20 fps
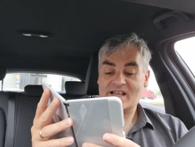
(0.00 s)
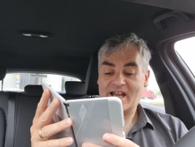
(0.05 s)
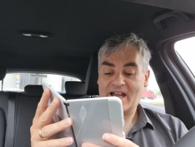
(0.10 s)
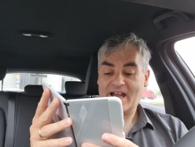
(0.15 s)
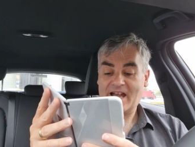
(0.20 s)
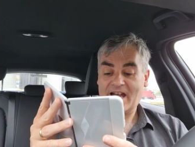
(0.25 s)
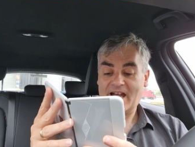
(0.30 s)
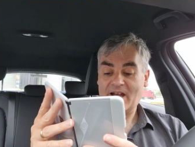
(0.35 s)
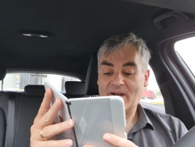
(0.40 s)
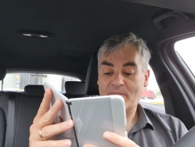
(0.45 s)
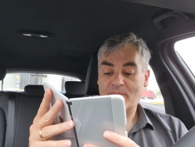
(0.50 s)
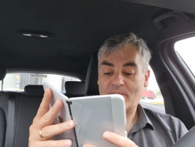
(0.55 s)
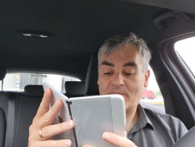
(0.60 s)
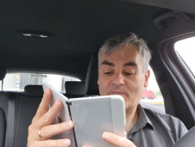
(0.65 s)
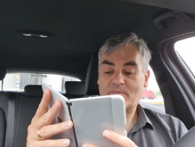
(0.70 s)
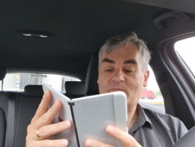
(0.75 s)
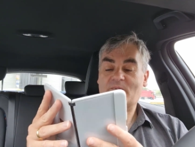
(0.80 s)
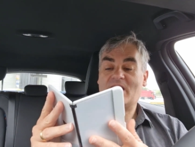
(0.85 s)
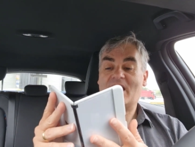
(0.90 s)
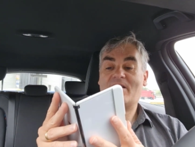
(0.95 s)
Um,
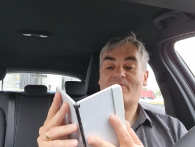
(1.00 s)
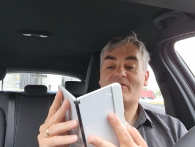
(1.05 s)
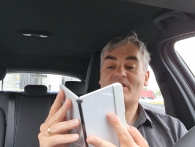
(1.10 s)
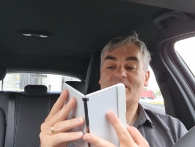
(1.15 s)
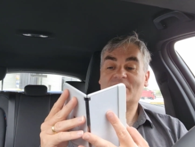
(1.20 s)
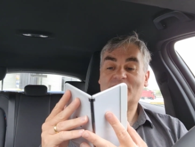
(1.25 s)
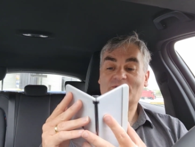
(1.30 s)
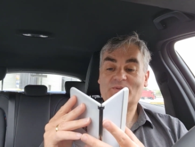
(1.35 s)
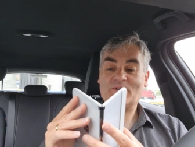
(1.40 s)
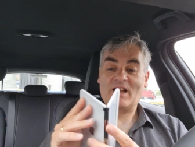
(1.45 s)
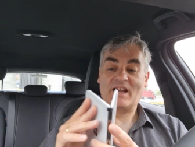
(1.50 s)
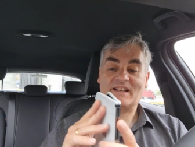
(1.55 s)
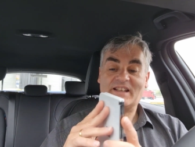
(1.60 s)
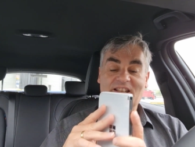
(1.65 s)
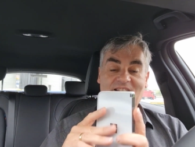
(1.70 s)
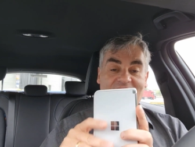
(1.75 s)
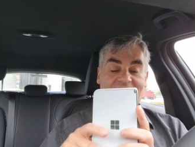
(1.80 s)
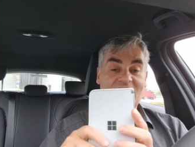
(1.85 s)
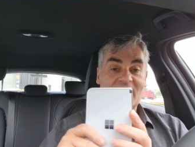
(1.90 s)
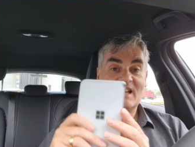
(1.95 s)
yeah, I really do like
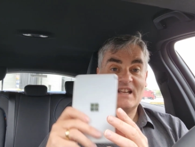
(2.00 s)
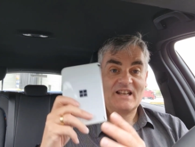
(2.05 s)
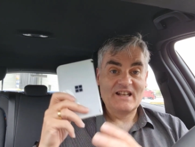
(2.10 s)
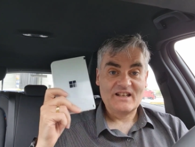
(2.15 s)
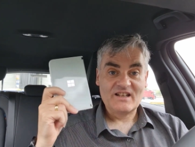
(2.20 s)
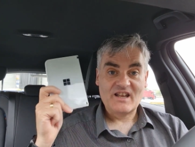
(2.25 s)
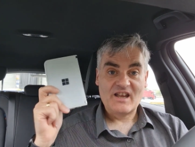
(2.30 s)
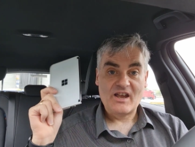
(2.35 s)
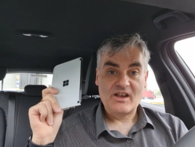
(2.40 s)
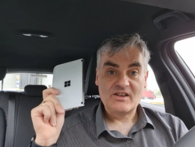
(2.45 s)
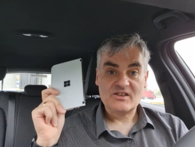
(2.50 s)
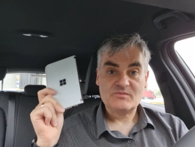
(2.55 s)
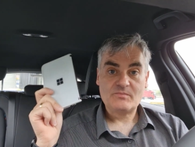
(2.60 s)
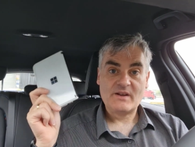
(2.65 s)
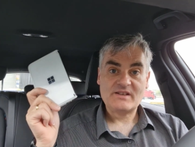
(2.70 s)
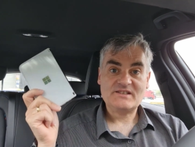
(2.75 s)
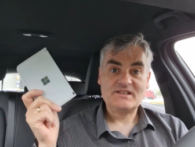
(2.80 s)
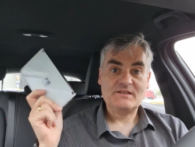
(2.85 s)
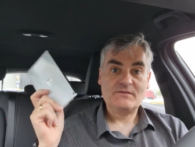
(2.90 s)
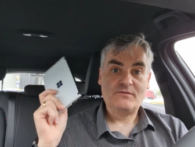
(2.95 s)
it uh,
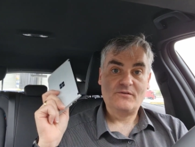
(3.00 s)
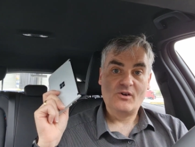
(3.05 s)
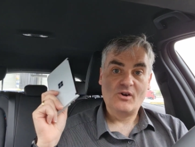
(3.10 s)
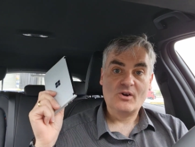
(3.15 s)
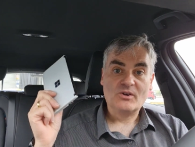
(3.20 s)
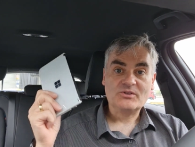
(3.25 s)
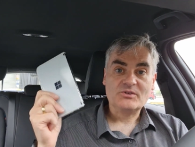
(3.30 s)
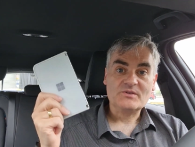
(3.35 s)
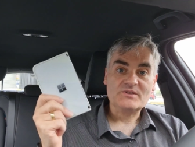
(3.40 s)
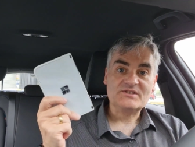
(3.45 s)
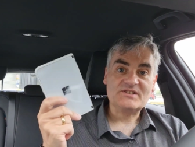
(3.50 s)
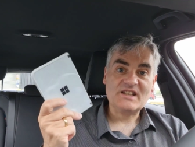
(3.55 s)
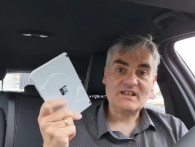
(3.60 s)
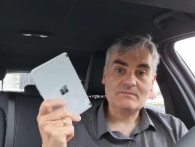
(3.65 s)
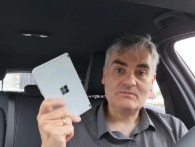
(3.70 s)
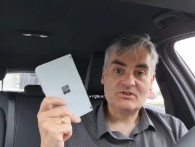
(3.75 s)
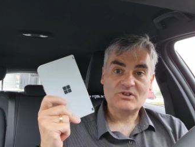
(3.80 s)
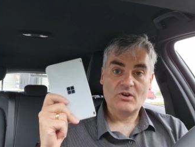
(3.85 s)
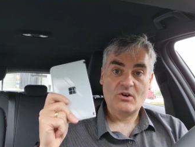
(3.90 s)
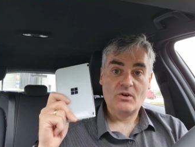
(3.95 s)
especially for doing
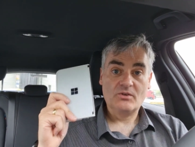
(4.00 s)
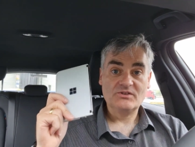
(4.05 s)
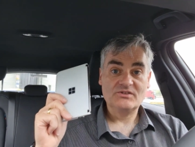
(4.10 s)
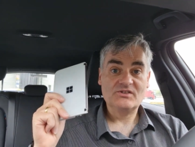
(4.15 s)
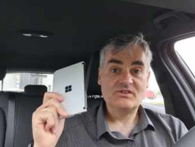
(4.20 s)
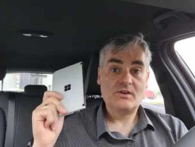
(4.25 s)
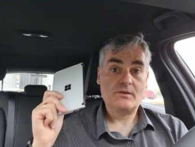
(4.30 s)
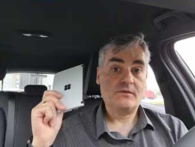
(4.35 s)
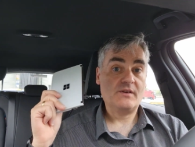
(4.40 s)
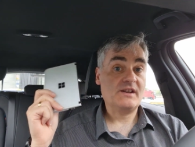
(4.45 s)
Teams calls and stuff.